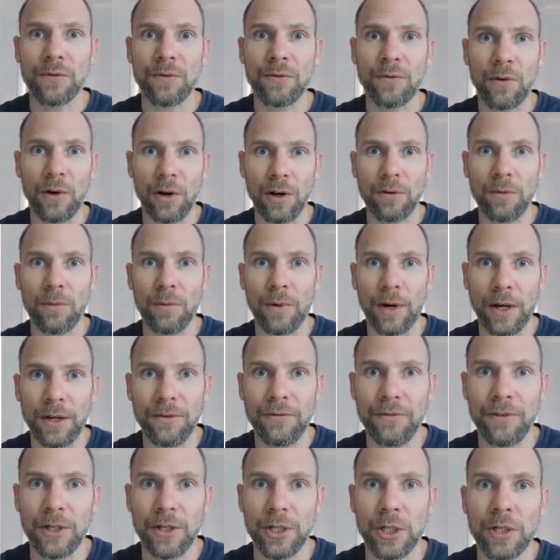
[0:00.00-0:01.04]
for
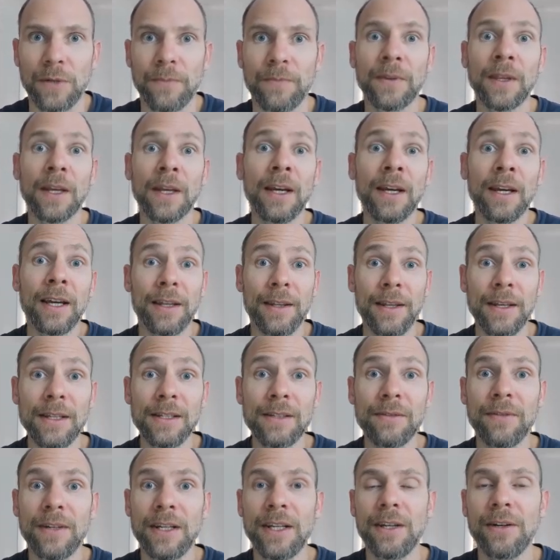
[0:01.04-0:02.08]
Quantfish. In
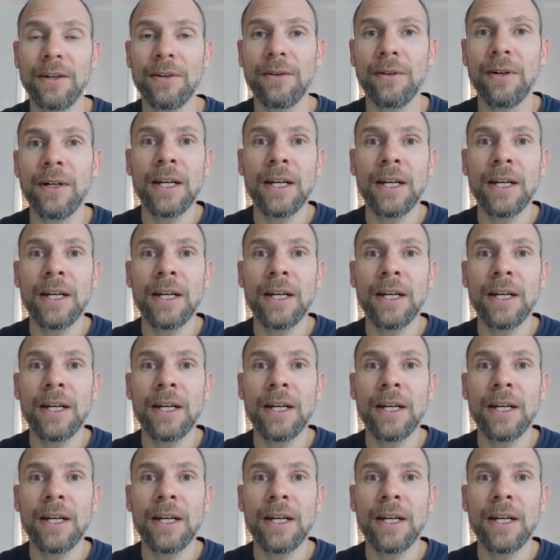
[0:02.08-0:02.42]
this video,